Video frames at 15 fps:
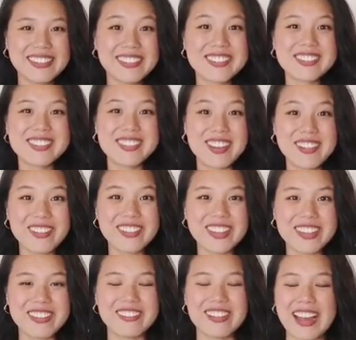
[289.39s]
it looks so
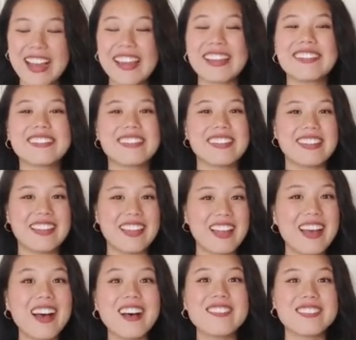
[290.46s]
cute. I
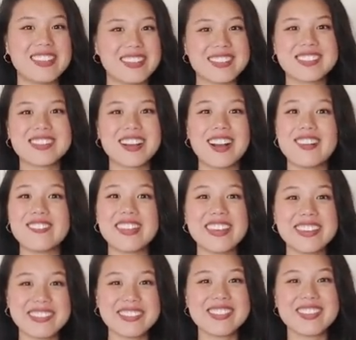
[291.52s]
love this top.
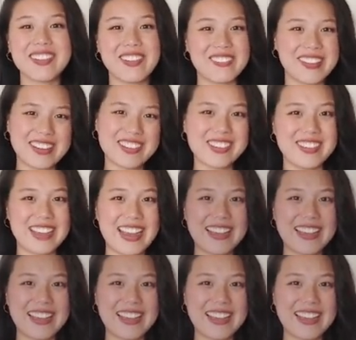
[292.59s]
Thank you so much, you